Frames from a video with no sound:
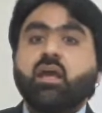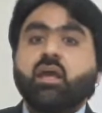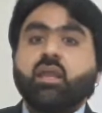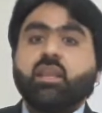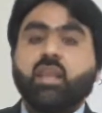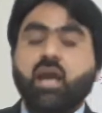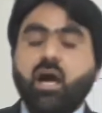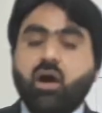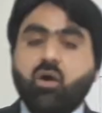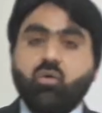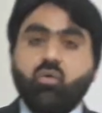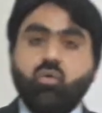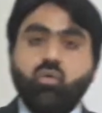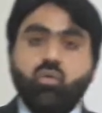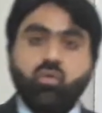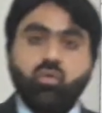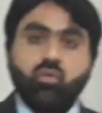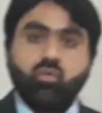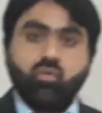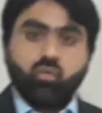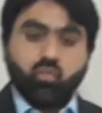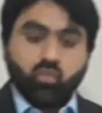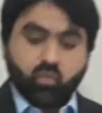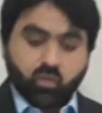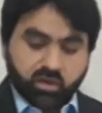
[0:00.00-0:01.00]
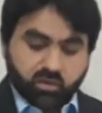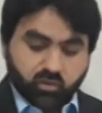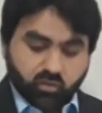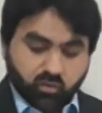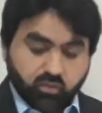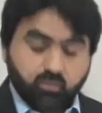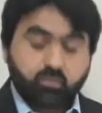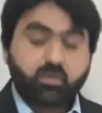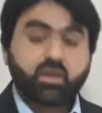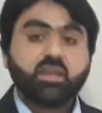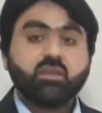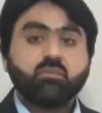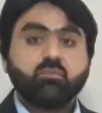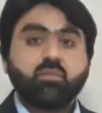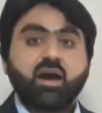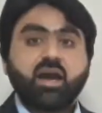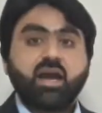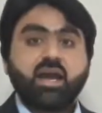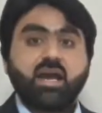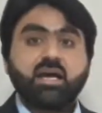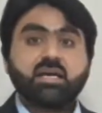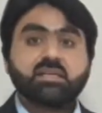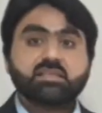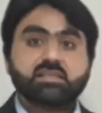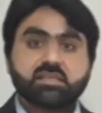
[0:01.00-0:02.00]
Now, what do you mean by
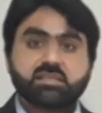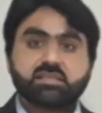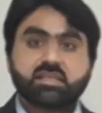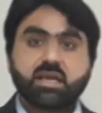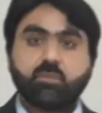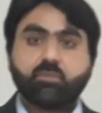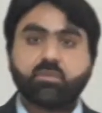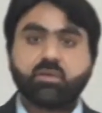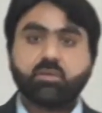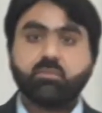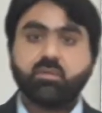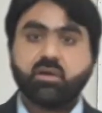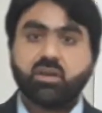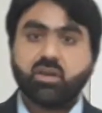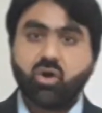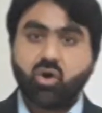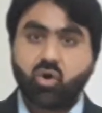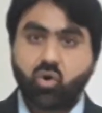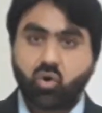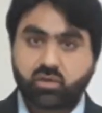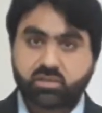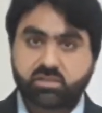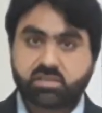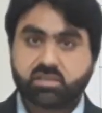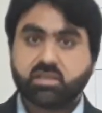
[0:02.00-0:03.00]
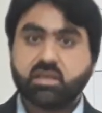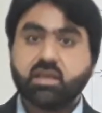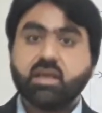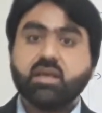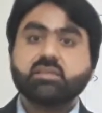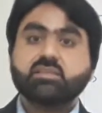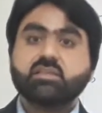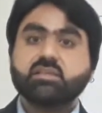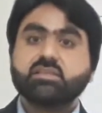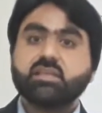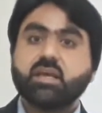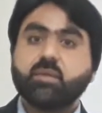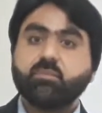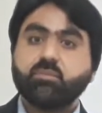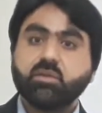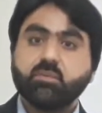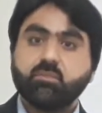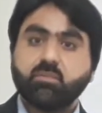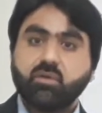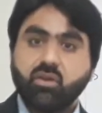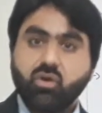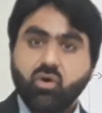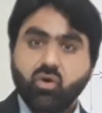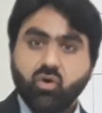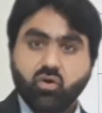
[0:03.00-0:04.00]
a susceptible host?
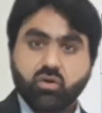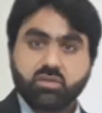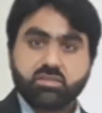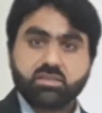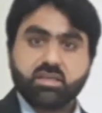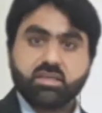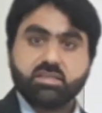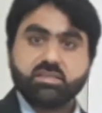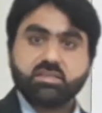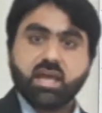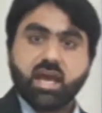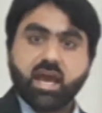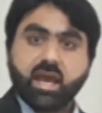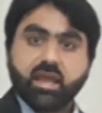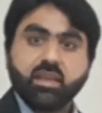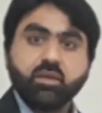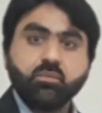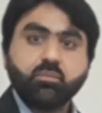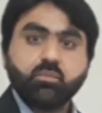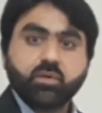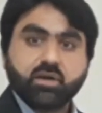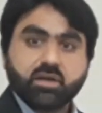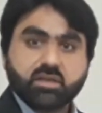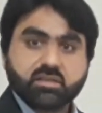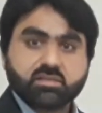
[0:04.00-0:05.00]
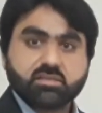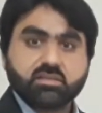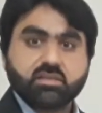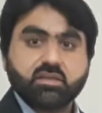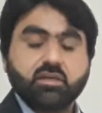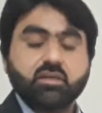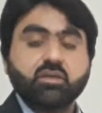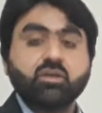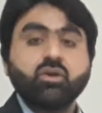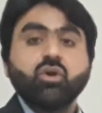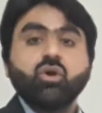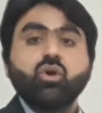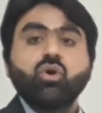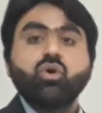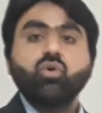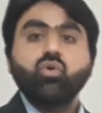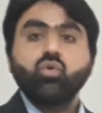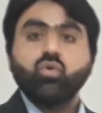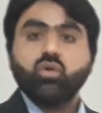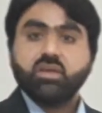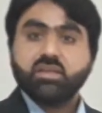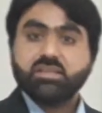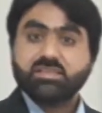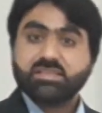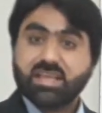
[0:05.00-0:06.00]
Susceptible host is any person
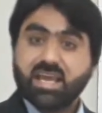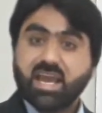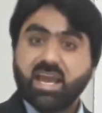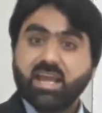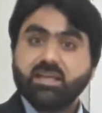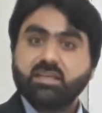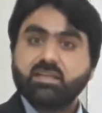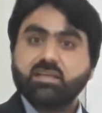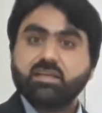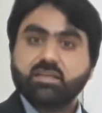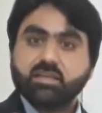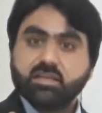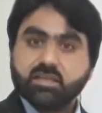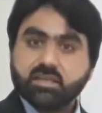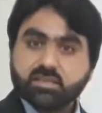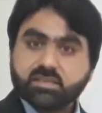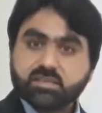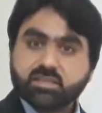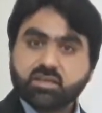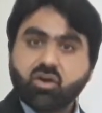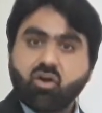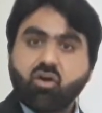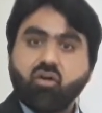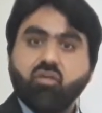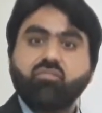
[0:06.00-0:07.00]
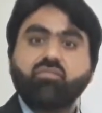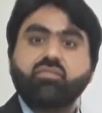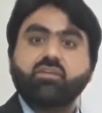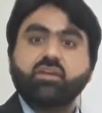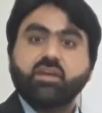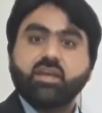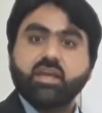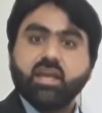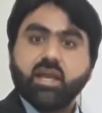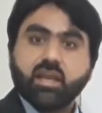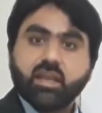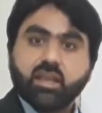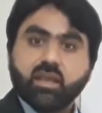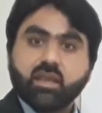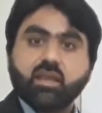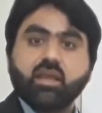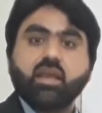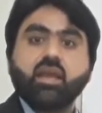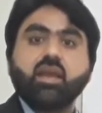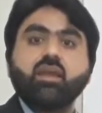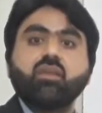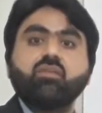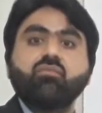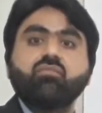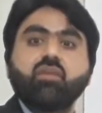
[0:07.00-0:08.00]
who is at risk of
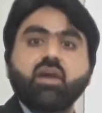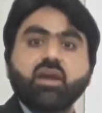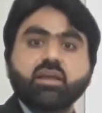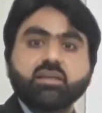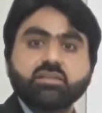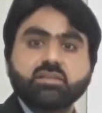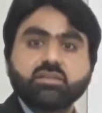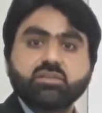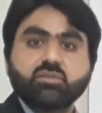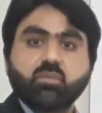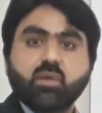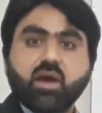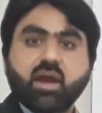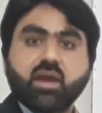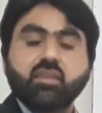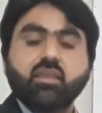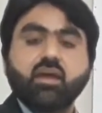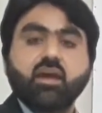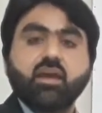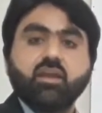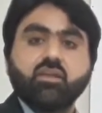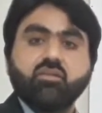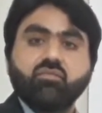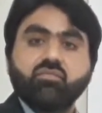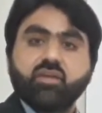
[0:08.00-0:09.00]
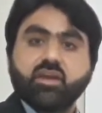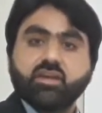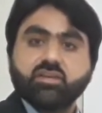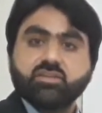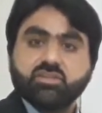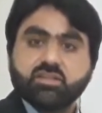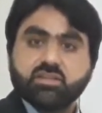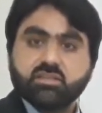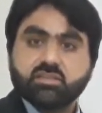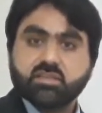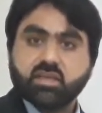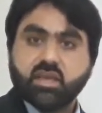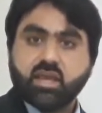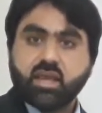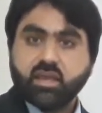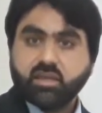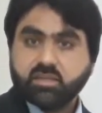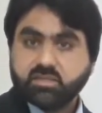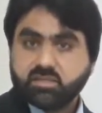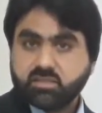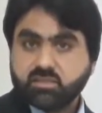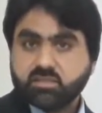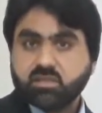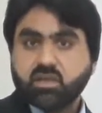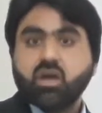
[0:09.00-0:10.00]
getting infected by the infectious
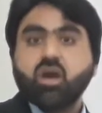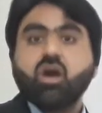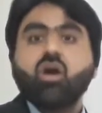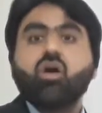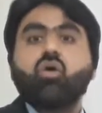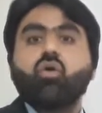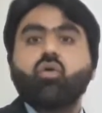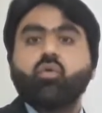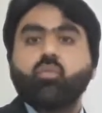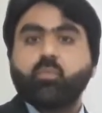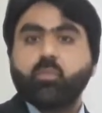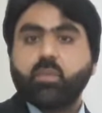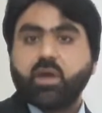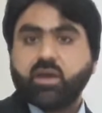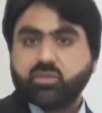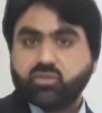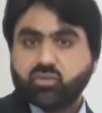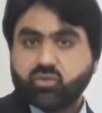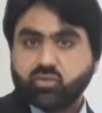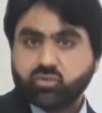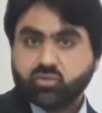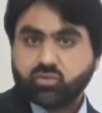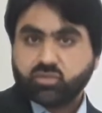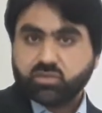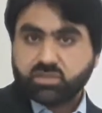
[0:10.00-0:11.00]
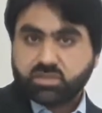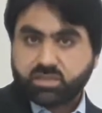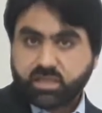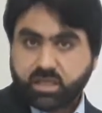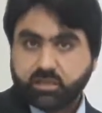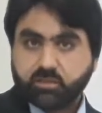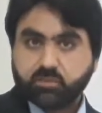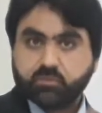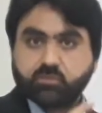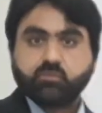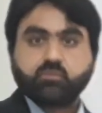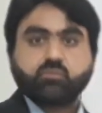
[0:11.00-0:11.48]
agent or pathogen.